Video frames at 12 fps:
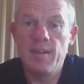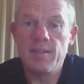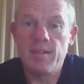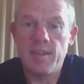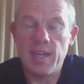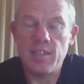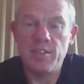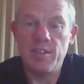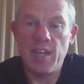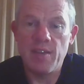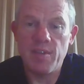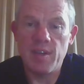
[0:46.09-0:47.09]
So that
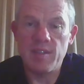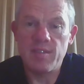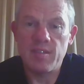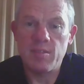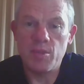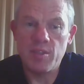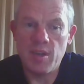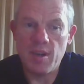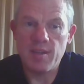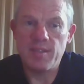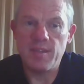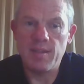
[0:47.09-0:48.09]
should give us, we're
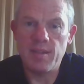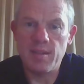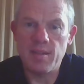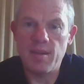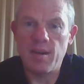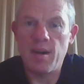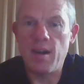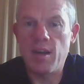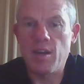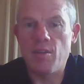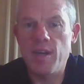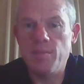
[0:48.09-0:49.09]
targeting the higher
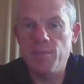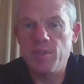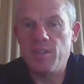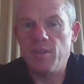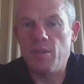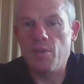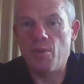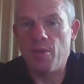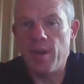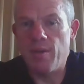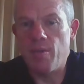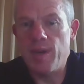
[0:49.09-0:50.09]
grade material at
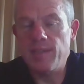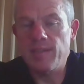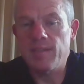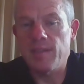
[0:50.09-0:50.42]
Orient West.